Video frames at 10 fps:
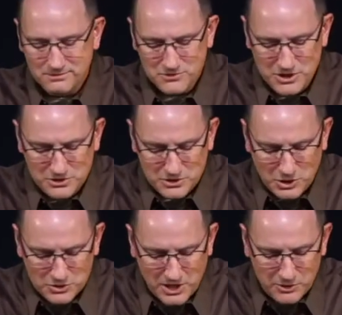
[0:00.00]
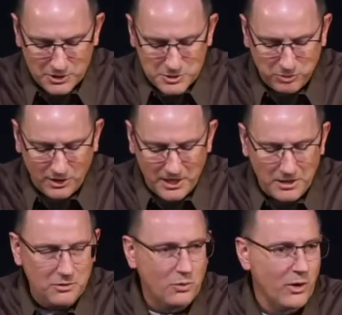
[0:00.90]
Jesus goes on to
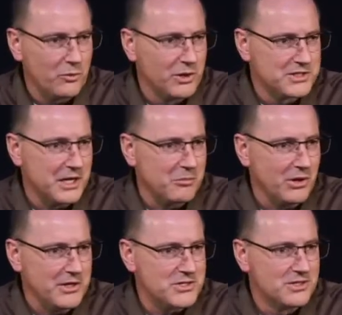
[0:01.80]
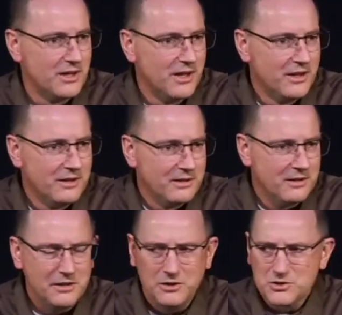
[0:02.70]
explain what will take place.
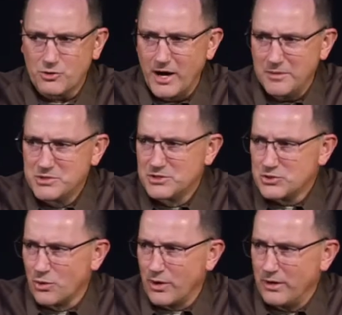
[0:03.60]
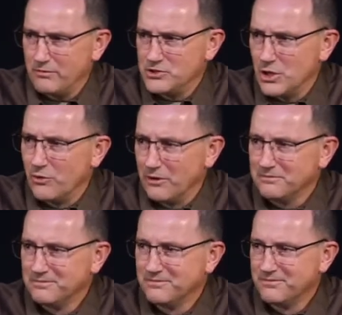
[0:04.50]
And he describes the story of Jonah.
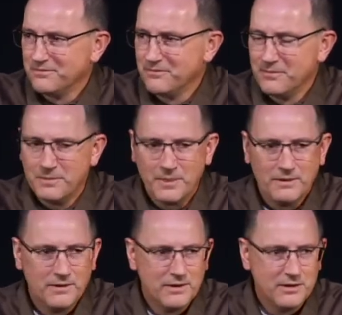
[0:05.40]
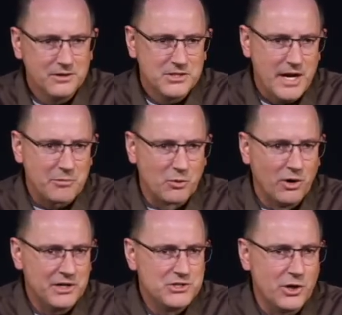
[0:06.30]
In chapter
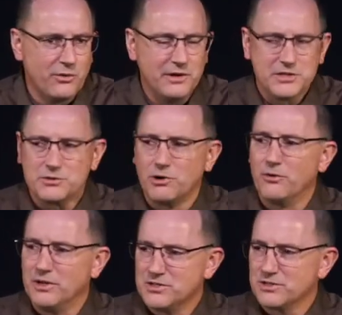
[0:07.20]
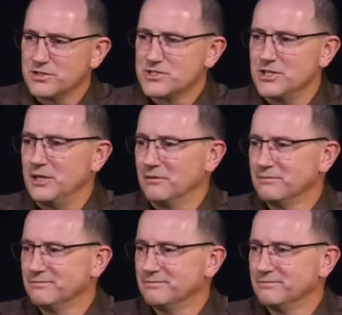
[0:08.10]
1, Jonah is thrown into the sea.